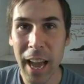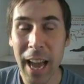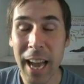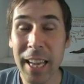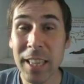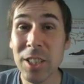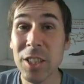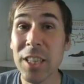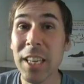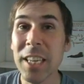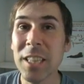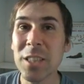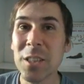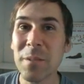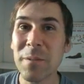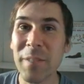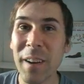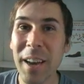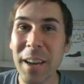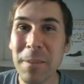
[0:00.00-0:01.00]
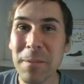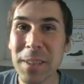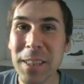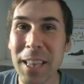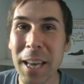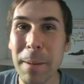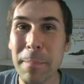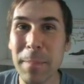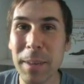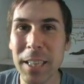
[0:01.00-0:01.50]
and she has to fight with
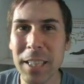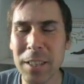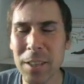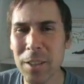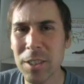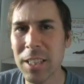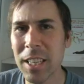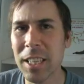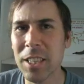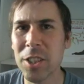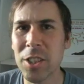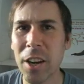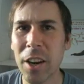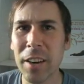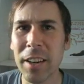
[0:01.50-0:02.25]
them because they're saying she